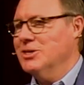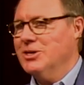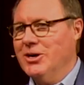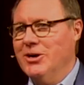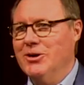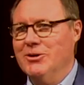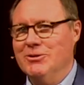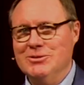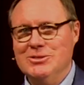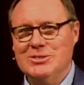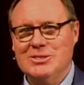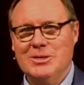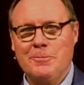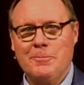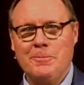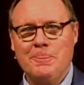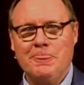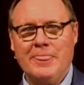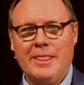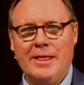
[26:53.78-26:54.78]
goads.
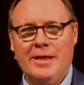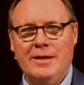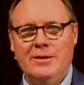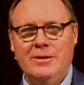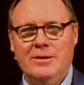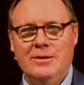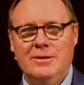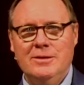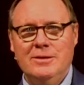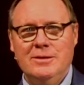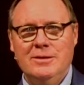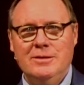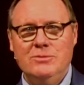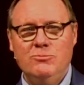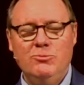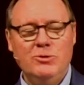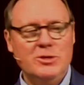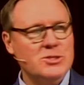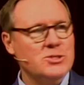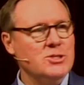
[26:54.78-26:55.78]

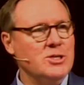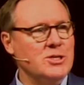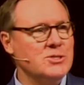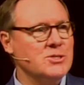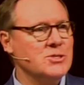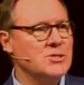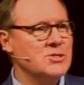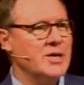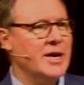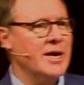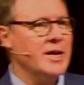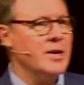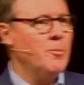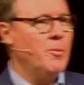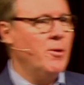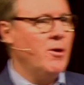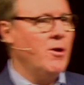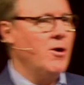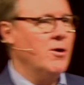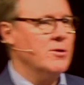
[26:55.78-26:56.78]
What is Jesus saying to
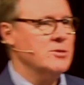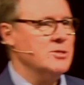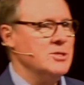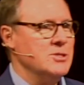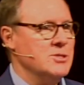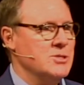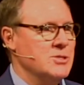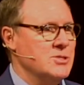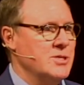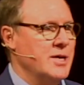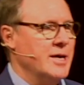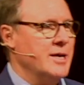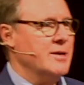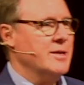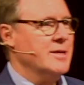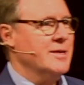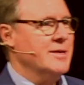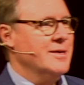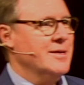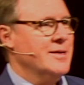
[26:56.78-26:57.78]
Paul? Jesus
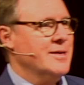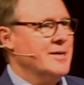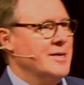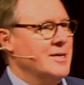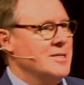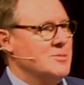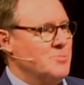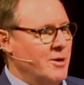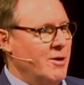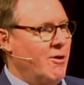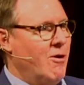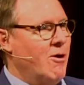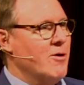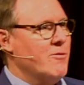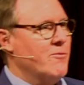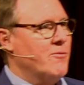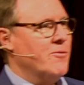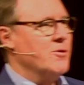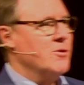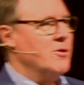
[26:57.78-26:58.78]
saying, It's been
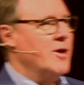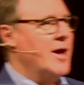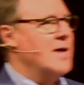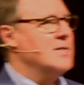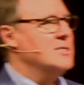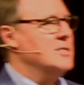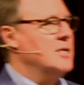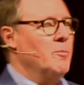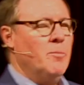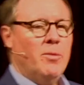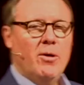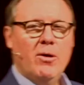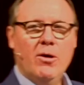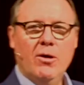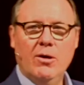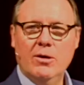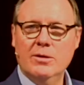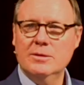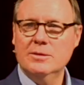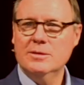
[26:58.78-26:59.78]
hard for you, hasn't it,
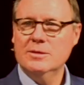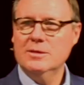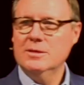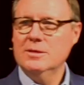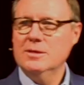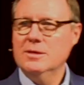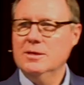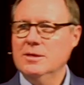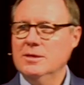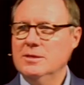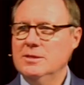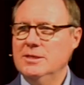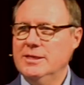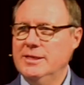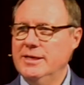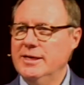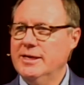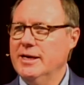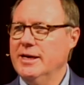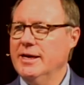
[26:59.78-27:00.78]
Paul, to
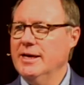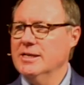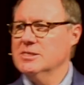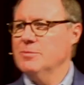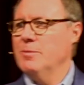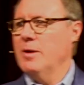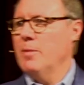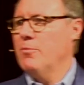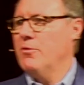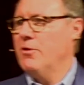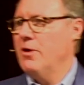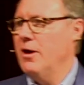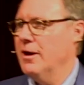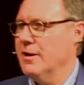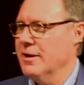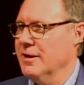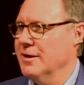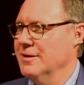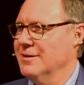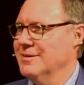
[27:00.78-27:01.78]
kick against my
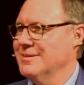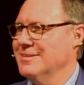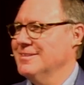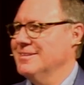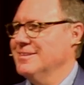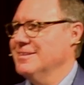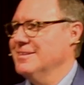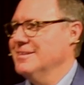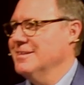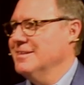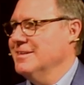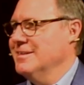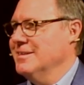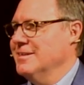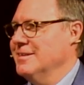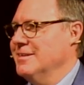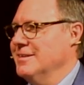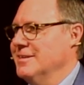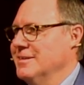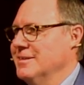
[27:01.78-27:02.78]
prodding?
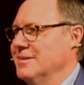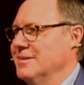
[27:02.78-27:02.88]
I